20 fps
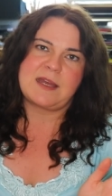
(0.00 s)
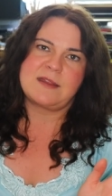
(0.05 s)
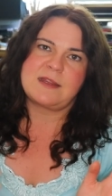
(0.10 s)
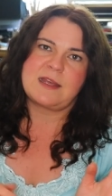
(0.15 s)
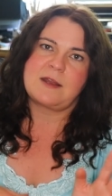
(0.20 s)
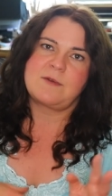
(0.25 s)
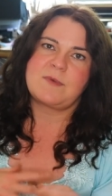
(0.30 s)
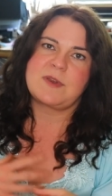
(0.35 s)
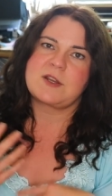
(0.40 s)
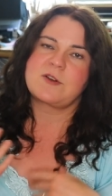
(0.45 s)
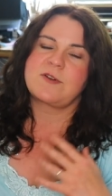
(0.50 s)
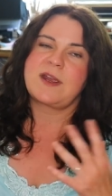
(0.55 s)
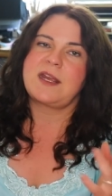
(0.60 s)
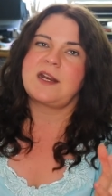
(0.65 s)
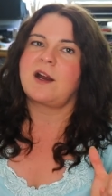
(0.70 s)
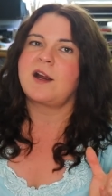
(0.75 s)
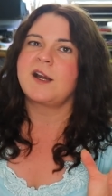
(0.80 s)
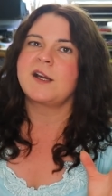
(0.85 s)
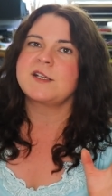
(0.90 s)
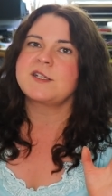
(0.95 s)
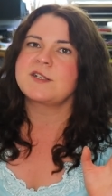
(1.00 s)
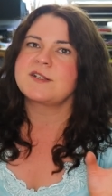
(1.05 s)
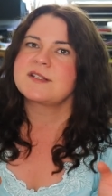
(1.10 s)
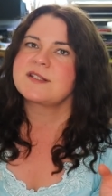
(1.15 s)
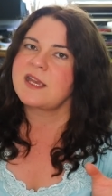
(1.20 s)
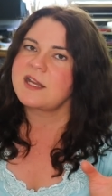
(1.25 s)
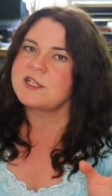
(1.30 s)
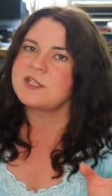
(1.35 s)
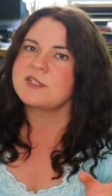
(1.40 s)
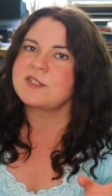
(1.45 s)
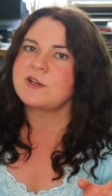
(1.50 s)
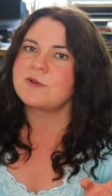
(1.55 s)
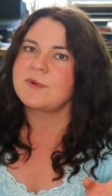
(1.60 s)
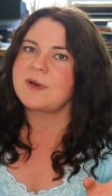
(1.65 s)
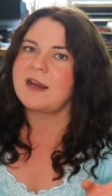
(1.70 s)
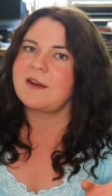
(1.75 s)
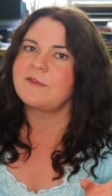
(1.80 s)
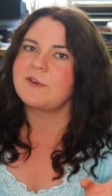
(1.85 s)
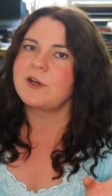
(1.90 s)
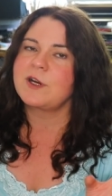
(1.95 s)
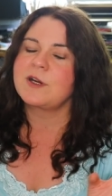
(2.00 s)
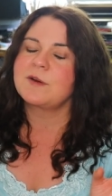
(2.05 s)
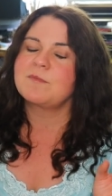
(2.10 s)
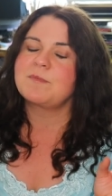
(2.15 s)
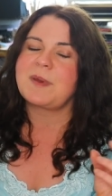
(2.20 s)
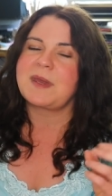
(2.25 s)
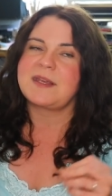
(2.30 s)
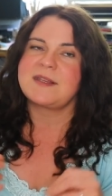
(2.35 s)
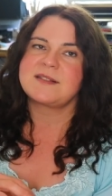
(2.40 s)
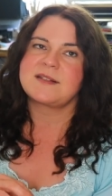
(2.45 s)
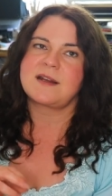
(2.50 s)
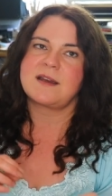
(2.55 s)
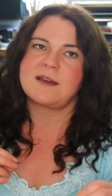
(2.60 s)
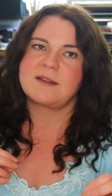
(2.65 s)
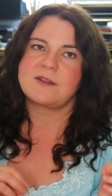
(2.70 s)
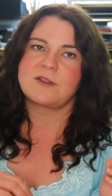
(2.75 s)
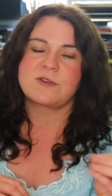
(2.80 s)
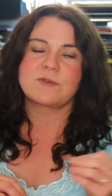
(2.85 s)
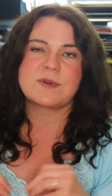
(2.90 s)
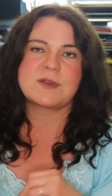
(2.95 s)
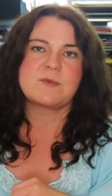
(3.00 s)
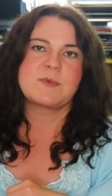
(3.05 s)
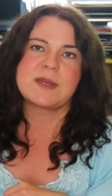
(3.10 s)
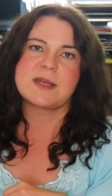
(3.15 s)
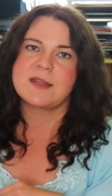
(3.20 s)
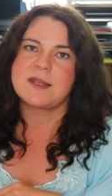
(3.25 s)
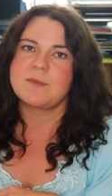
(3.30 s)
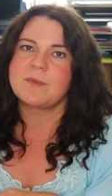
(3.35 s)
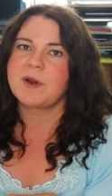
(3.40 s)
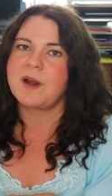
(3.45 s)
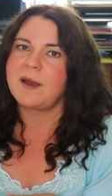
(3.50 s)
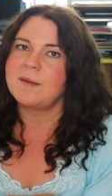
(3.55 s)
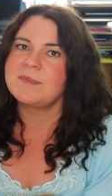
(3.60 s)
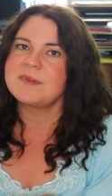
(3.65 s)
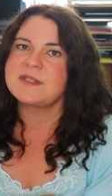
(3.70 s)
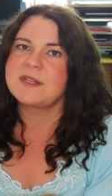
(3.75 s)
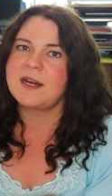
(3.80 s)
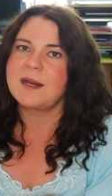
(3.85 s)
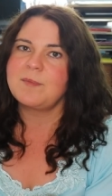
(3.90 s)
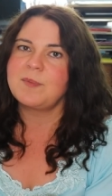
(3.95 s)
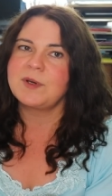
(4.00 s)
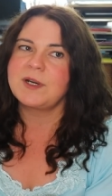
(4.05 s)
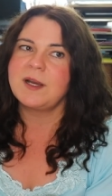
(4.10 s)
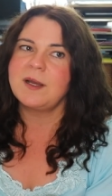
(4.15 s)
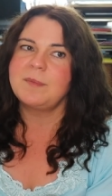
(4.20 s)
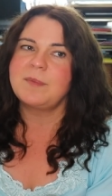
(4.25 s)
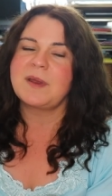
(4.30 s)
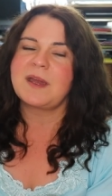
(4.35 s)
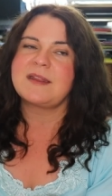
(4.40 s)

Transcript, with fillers: and then we create art or sketches or whatever based on the three weekly prompts that I put up,